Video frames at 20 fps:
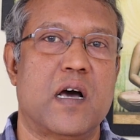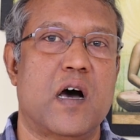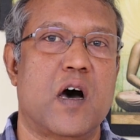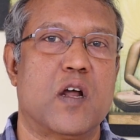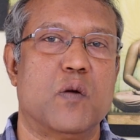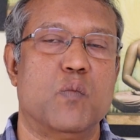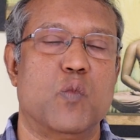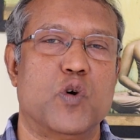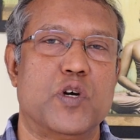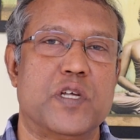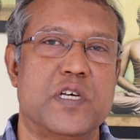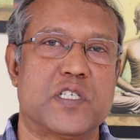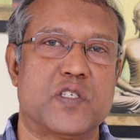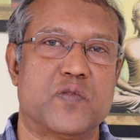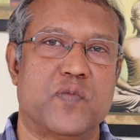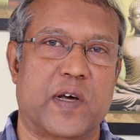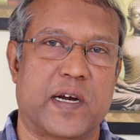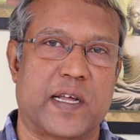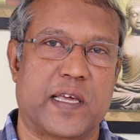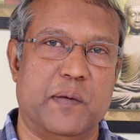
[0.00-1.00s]
and
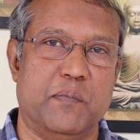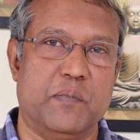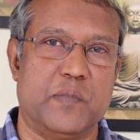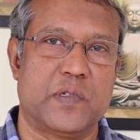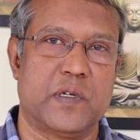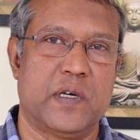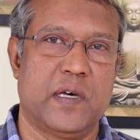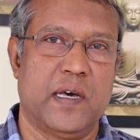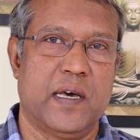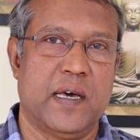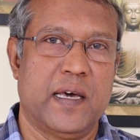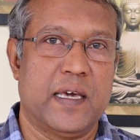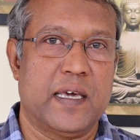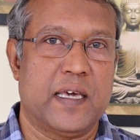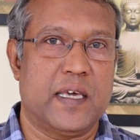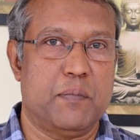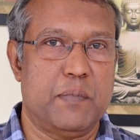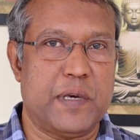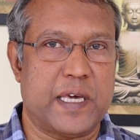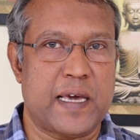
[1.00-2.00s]
harmonious for him.
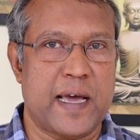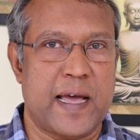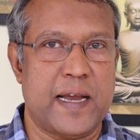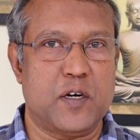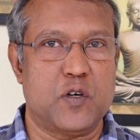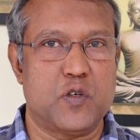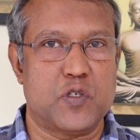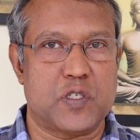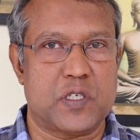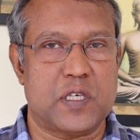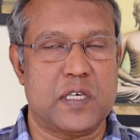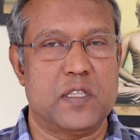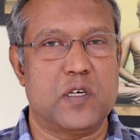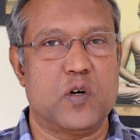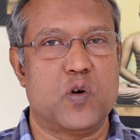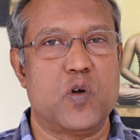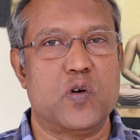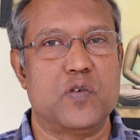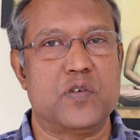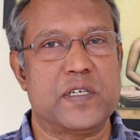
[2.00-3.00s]
He began to see
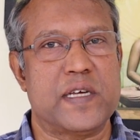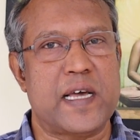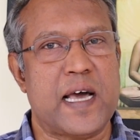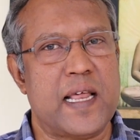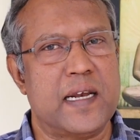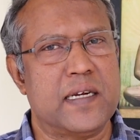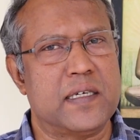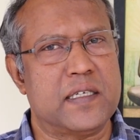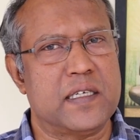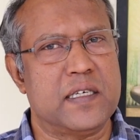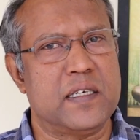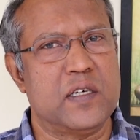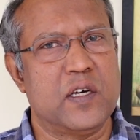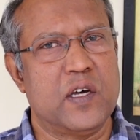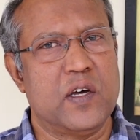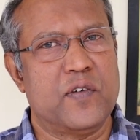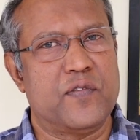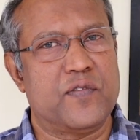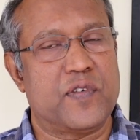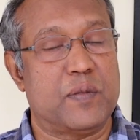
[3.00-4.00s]
the whole reality
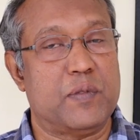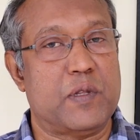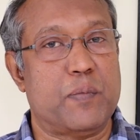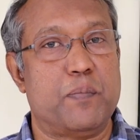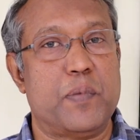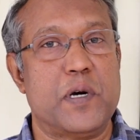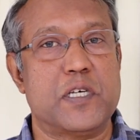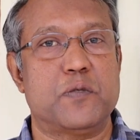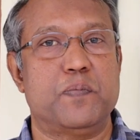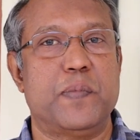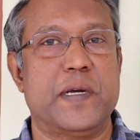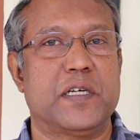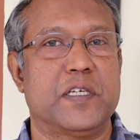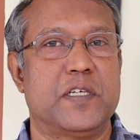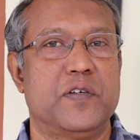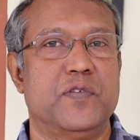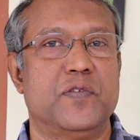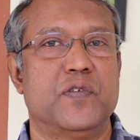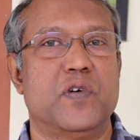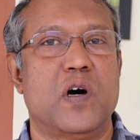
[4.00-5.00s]
from the
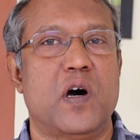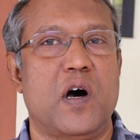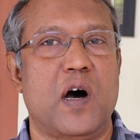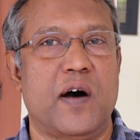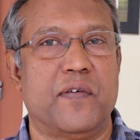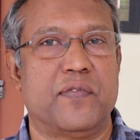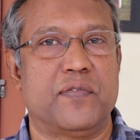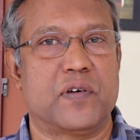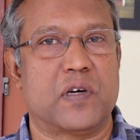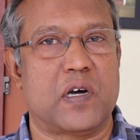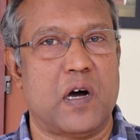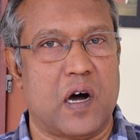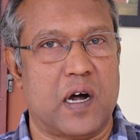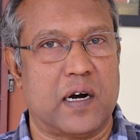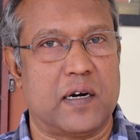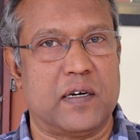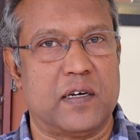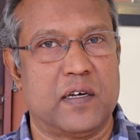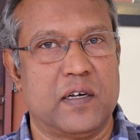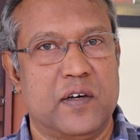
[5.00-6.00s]
perspective of
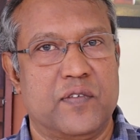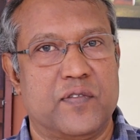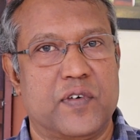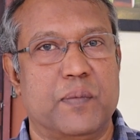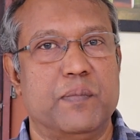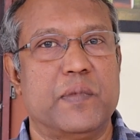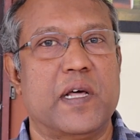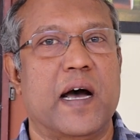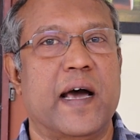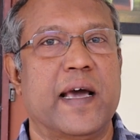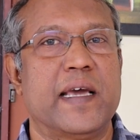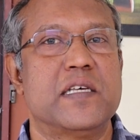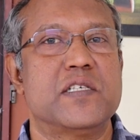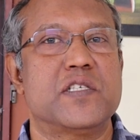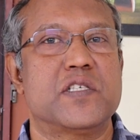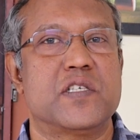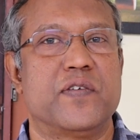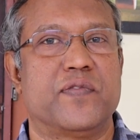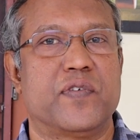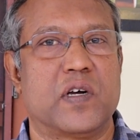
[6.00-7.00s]
God, from the
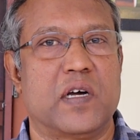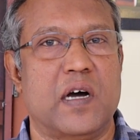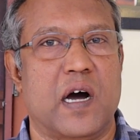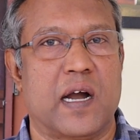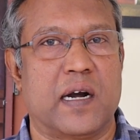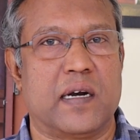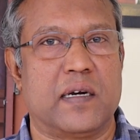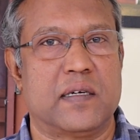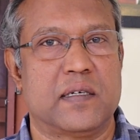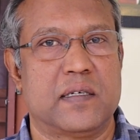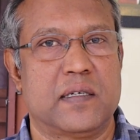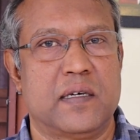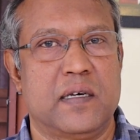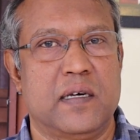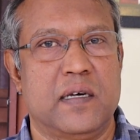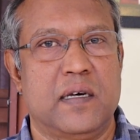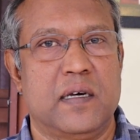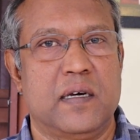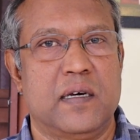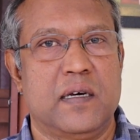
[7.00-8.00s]
eyes of God.
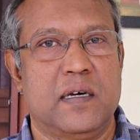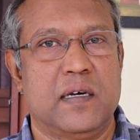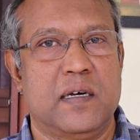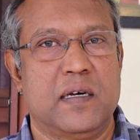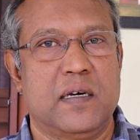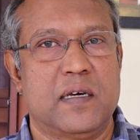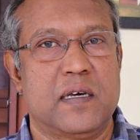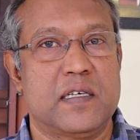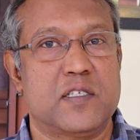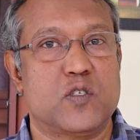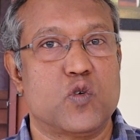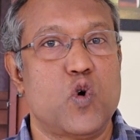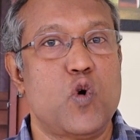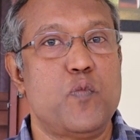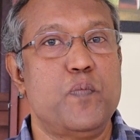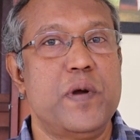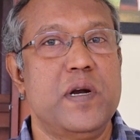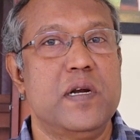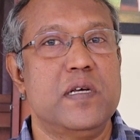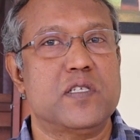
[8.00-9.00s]
His
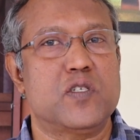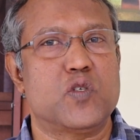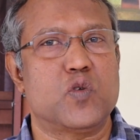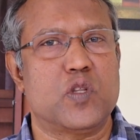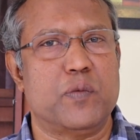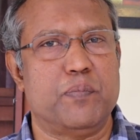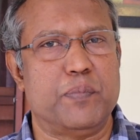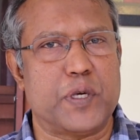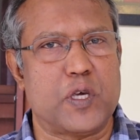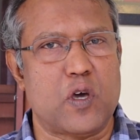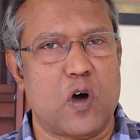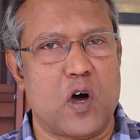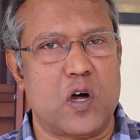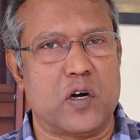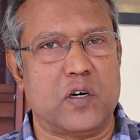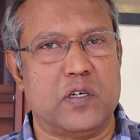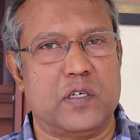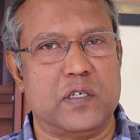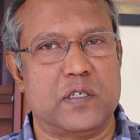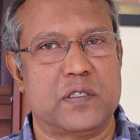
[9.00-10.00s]
openness to the
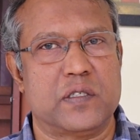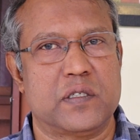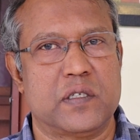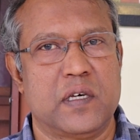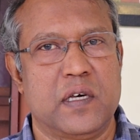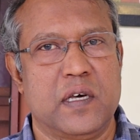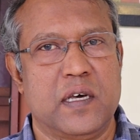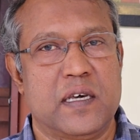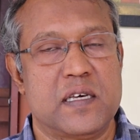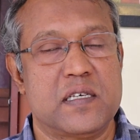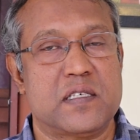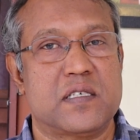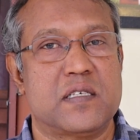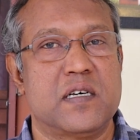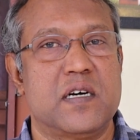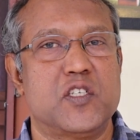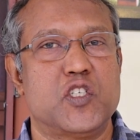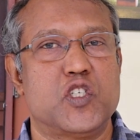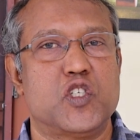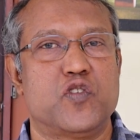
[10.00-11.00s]
beyond, his
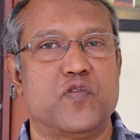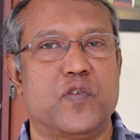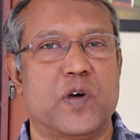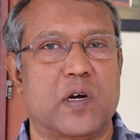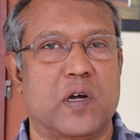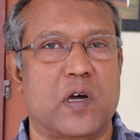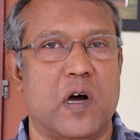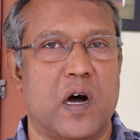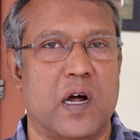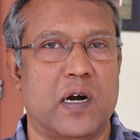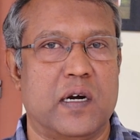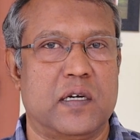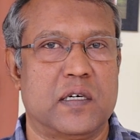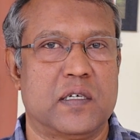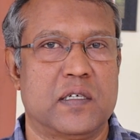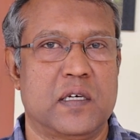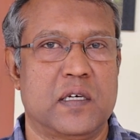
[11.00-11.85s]
search for God,